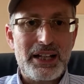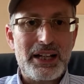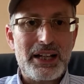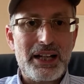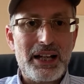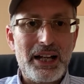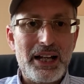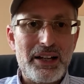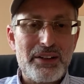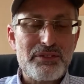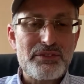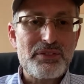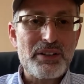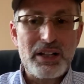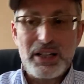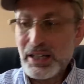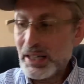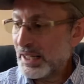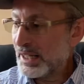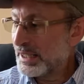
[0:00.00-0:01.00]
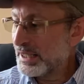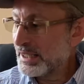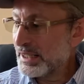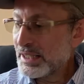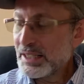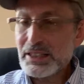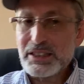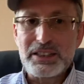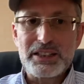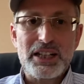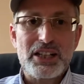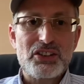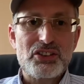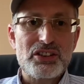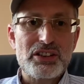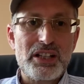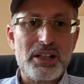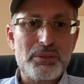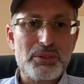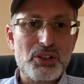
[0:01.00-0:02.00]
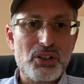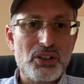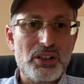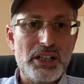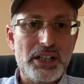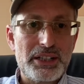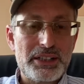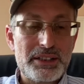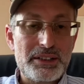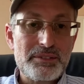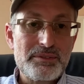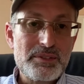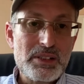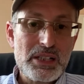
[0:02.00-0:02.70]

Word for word: I have any inclination that I would not like.